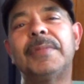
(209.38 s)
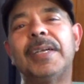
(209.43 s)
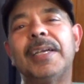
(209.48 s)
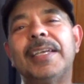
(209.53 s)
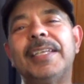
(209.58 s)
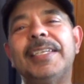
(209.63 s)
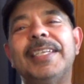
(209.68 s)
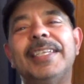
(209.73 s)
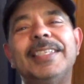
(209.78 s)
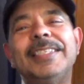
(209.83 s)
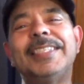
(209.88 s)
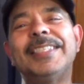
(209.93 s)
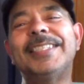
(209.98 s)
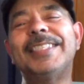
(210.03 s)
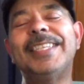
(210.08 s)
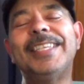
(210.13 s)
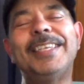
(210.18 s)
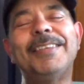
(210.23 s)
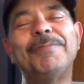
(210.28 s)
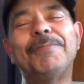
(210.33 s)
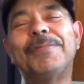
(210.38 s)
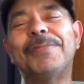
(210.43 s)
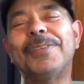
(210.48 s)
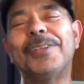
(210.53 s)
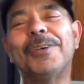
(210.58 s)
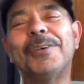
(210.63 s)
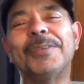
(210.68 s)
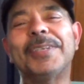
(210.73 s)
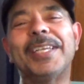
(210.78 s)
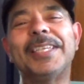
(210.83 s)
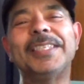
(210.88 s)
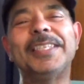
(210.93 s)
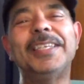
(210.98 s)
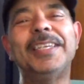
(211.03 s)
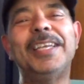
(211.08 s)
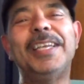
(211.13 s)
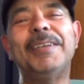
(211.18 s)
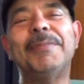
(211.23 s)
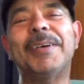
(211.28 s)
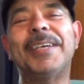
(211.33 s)
it just didn't flow, like the
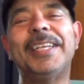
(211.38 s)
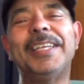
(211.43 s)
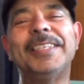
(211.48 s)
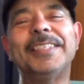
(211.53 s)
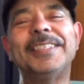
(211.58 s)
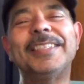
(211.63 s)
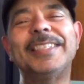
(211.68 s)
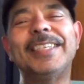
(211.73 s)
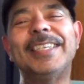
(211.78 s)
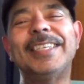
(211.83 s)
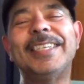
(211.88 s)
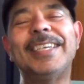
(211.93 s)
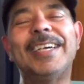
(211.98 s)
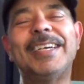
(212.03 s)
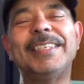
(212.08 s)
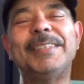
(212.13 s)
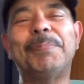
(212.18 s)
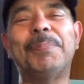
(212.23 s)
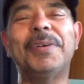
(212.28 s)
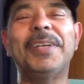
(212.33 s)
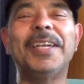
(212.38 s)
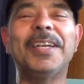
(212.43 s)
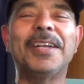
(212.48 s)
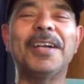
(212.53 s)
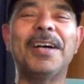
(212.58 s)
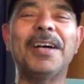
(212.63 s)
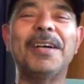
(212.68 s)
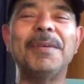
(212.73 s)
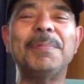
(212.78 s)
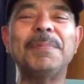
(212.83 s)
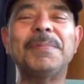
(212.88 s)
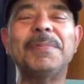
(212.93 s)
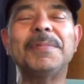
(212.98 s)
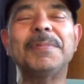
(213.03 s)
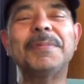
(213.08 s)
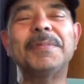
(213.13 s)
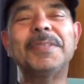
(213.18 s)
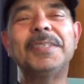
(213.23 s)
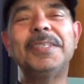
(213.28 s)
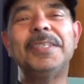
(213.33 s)
name, I put it up,
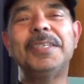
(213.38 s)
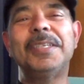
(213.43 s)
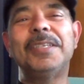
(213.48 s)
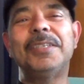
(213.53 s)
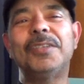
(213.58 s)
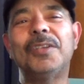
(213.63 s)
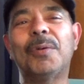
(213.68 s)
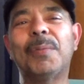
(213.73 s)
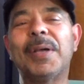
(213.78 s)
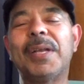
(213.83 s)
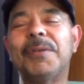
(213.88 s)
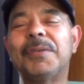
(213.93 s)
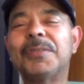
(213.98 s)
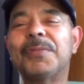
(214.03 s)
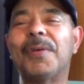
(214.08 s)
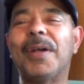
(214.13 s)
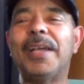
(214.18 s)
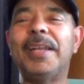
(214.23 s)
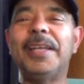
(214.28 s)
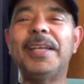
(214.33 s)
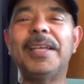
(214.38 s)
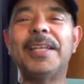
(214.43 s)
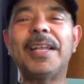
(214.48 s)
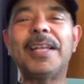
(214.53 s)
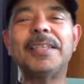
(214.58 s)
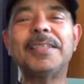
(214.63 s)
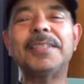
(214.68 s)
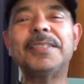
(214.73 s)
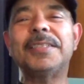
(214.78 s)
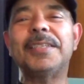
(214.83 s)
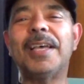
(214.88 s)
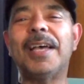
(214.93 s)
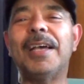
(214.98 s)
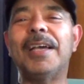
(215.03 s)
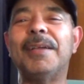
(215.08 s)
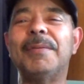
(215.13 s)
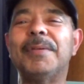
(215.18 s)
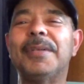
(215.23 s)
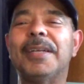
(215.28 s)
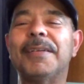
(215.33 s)
nobody was writing it at the
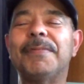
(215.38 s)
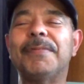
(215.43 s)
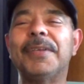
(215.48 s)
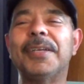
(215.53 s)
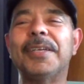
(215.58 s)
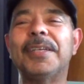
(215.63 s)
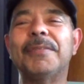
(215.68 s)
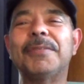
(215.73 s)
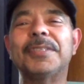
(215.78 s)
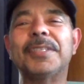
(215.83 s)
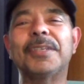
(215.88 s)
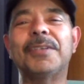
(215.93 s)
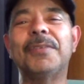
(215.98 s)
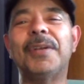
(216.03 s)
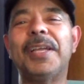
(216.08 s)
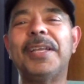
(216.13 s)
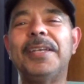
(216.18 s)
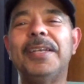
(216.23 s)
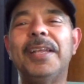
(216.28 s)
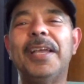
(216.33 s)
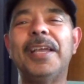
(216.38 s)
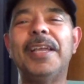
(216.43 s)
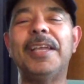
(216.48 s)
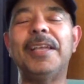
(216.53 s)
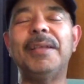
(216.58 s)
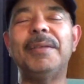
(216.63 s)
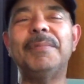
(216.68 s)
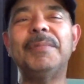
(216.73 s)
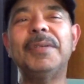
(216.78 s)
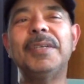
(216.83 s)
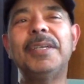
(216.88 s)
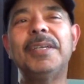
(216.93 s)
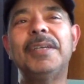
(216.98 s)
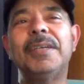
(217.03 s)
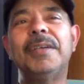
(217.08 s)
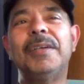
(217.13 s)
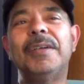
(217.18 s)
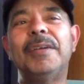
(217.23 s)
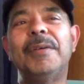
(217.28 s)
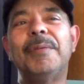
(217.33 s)
time, and I figured it was a great name,
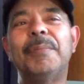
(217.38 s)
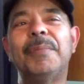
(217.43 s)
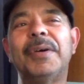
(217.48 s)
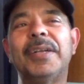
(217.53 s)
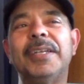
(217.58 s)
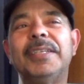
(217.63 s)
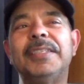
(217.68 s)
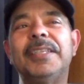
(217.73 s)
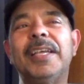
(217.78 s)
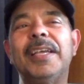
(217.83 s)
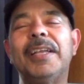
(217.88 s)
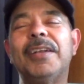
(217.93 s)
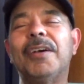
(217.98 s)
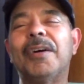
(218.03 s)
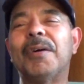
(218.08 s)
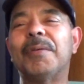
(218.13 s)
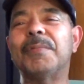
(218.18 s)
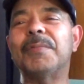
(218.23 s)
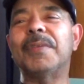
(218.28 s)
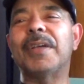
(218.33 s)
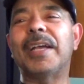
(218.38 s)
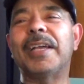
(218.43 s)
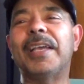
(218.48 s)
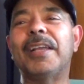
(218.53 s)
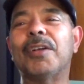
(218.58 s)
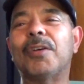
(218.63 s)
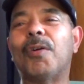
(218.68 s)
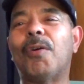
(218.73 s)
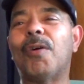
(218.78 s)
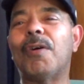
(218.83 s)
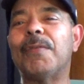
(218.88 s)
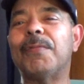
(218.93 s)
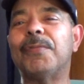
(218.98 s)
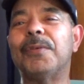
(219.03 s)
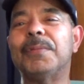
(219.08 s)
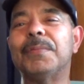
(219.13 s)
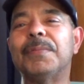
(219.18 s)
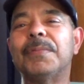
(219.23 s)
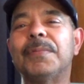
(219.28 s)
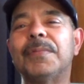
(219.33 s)
but and then I get a call
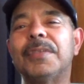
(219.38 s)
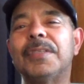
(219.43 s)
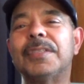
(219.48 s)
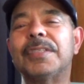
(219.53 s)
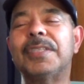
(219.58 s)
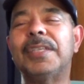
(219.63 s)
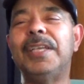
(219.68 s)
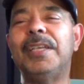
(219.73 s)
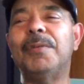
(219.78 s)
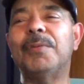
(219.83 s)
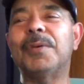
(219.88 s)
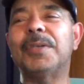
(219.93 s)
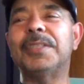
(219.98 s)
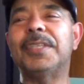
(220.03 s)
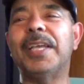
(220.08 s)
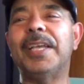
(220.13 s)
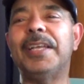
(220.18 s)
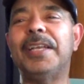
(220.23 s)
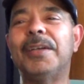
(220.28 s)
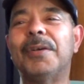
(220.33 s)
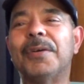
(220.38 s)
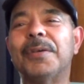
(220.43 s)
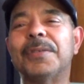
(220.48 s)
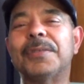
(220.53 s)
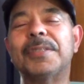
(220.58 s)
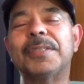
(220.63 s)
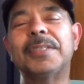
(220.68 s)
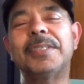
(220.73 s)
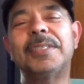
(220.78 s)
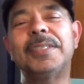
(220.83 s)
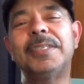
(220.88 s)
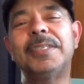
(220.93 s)
from Seen one day, and he goes,